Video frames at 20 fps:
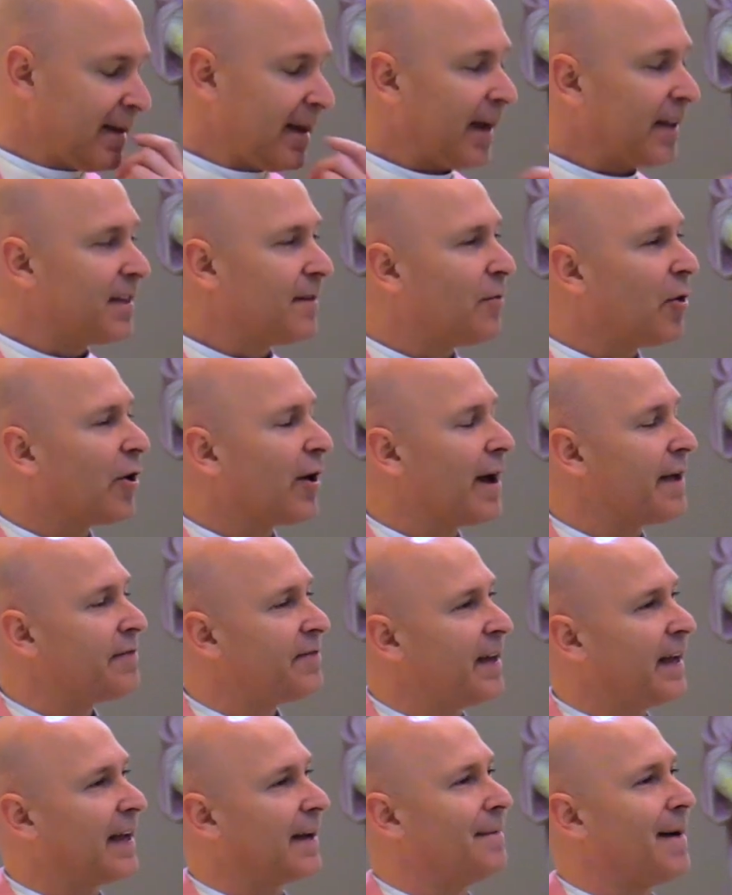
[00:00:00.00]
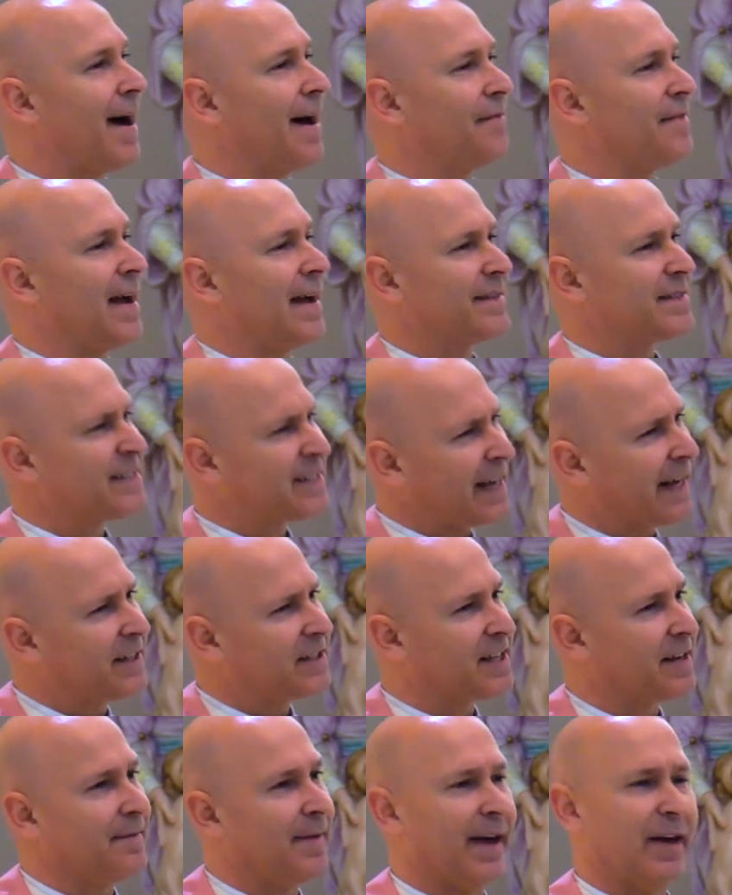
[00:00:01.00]
And the more I think about that
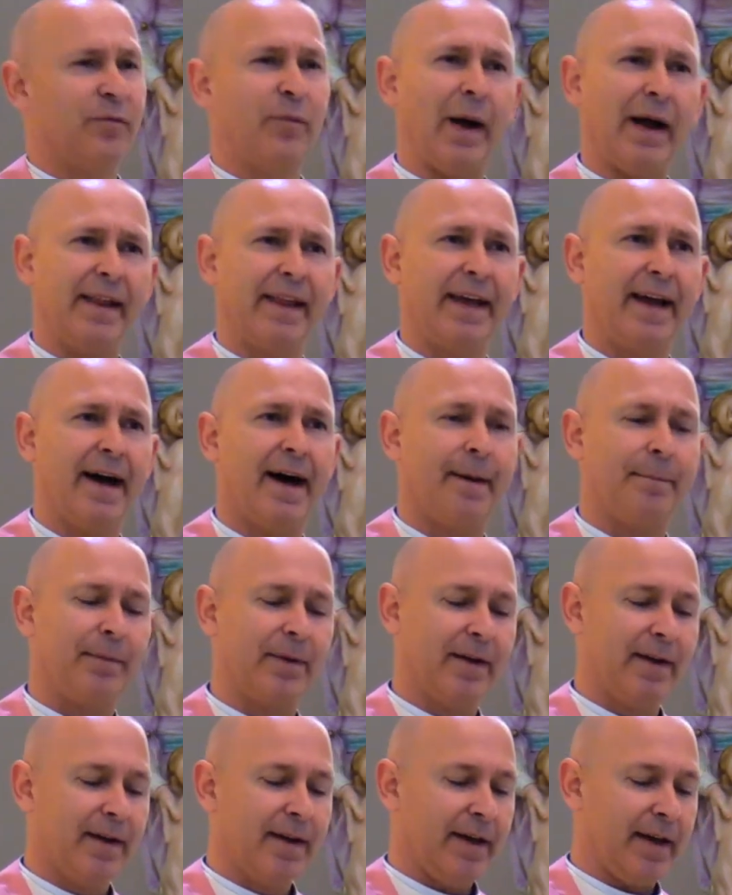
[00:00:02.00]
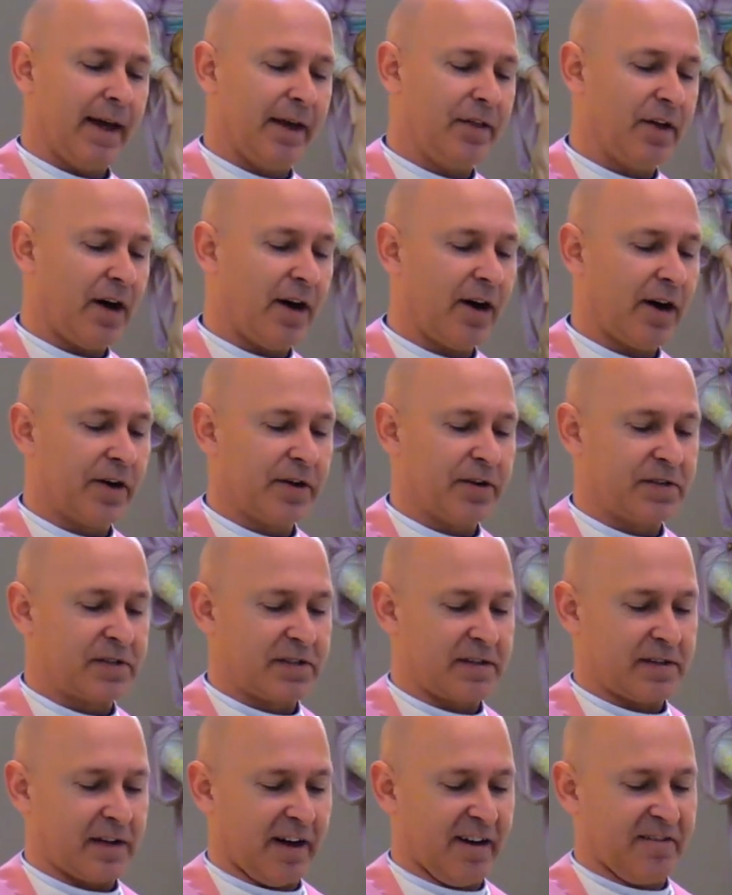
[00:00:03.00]
sentiment welling up in the
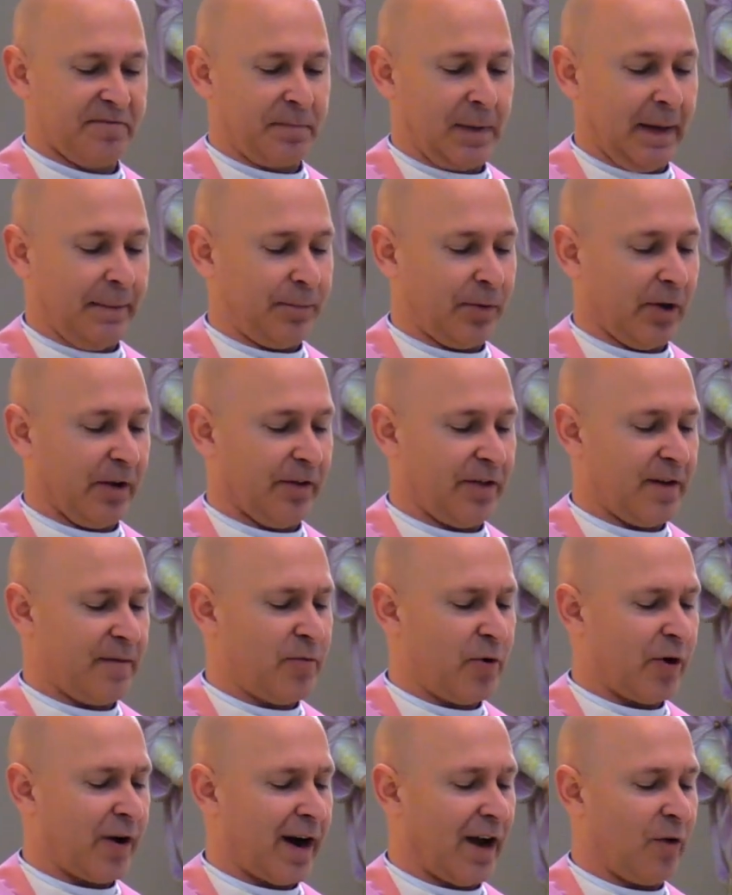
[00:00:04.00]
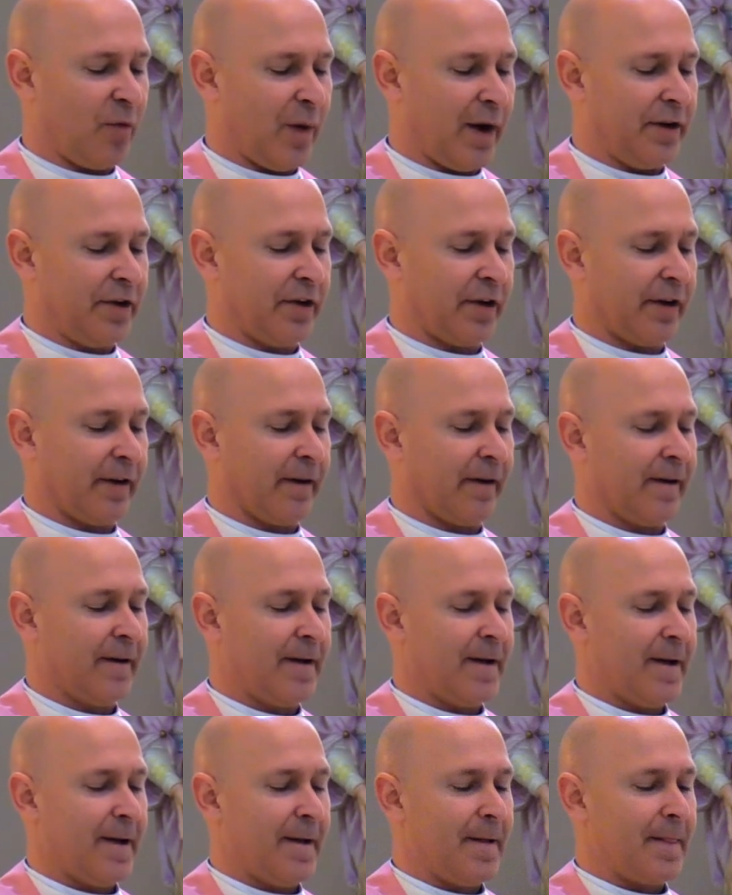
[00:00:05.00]
hearts of people, the more I wonder
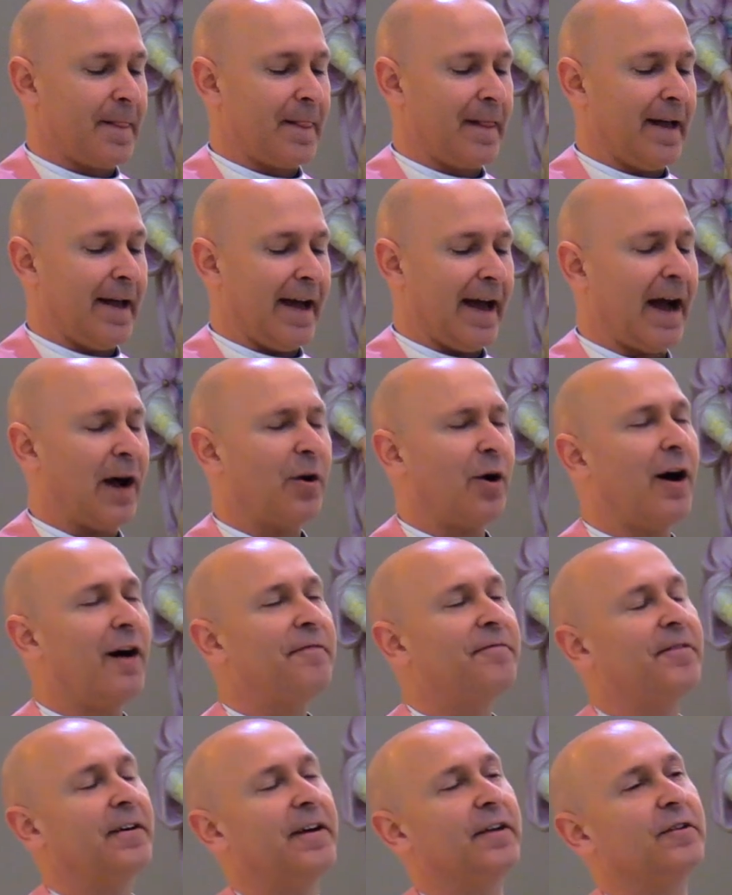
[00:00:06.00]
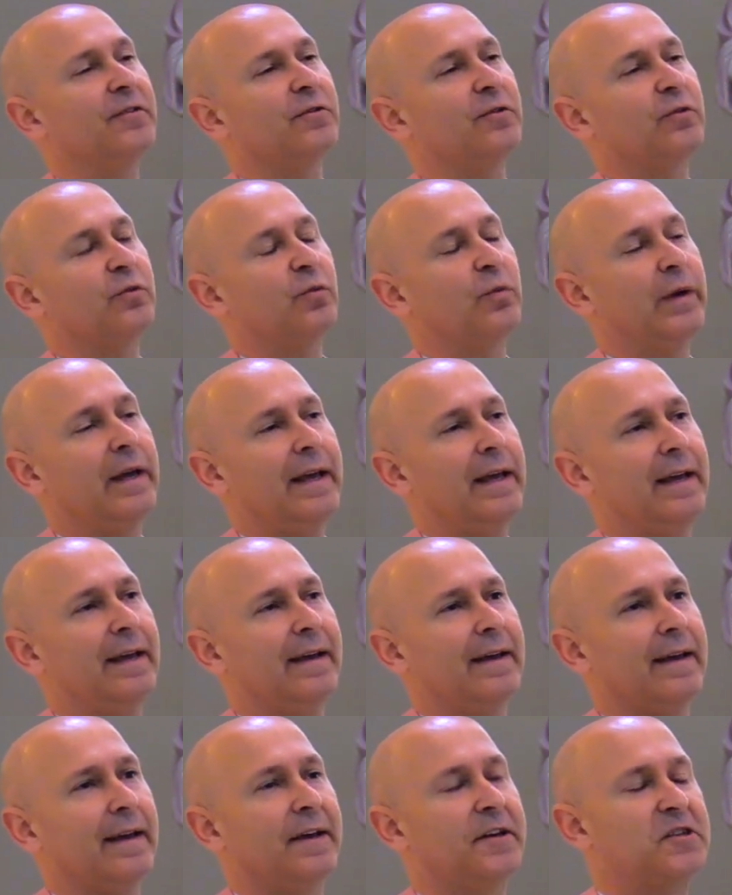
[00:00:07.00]
how often
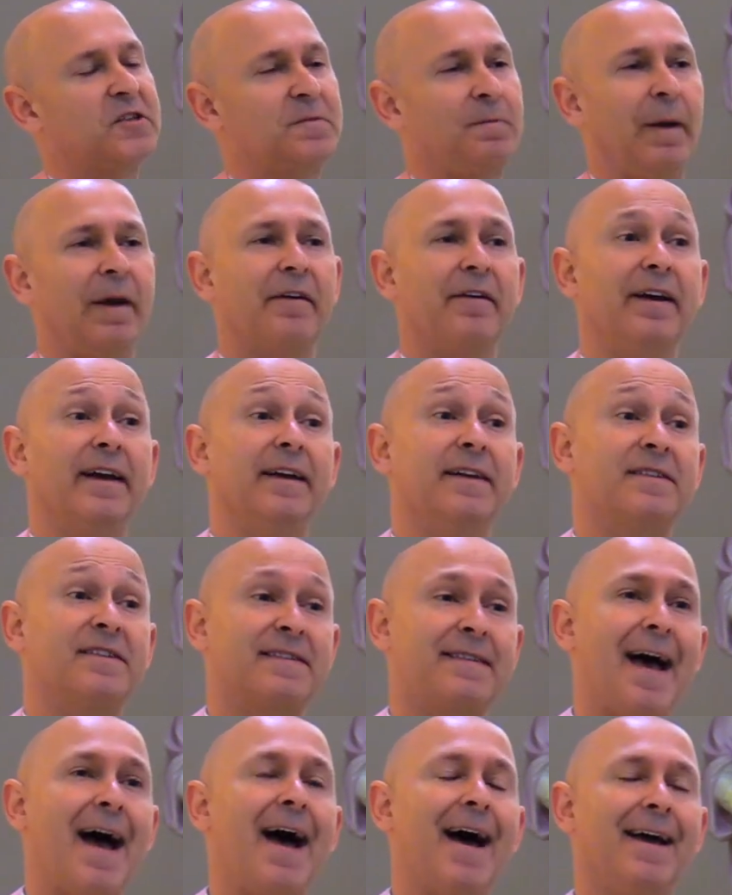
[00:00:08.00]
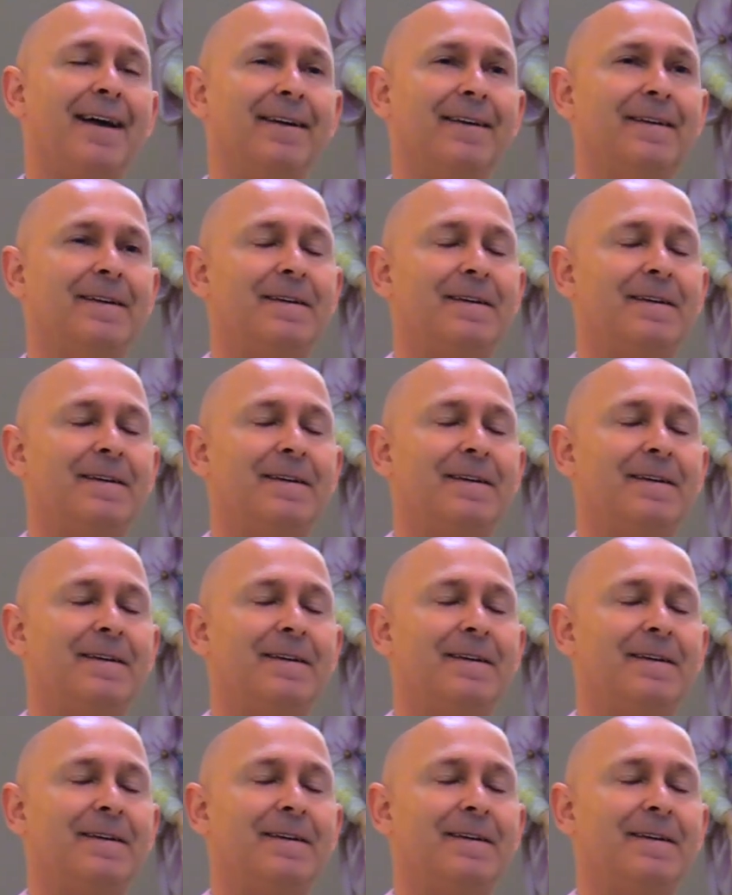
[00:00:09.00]
we experience that